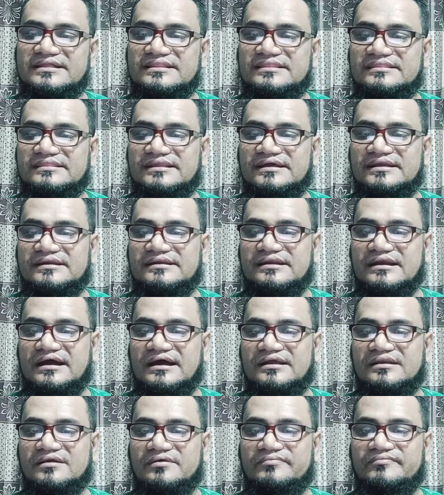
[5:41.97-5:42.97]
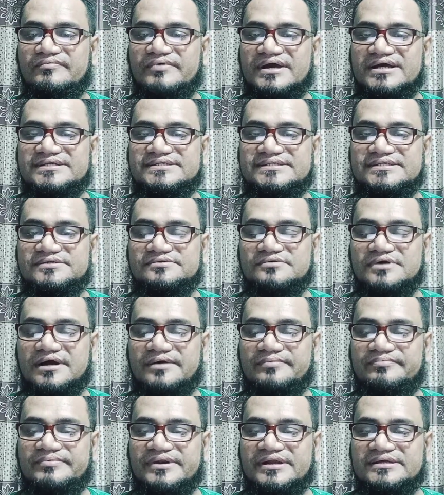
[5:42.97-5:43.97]
then trial of SEO
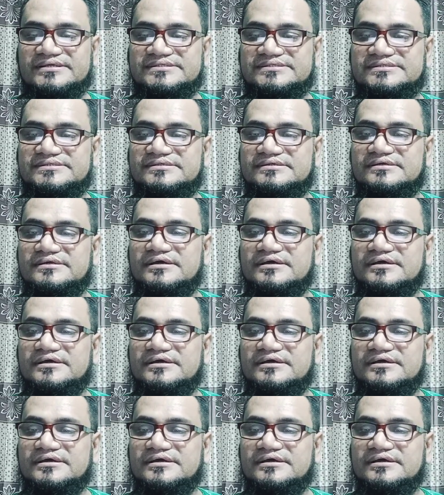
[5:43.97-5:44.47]
appearance.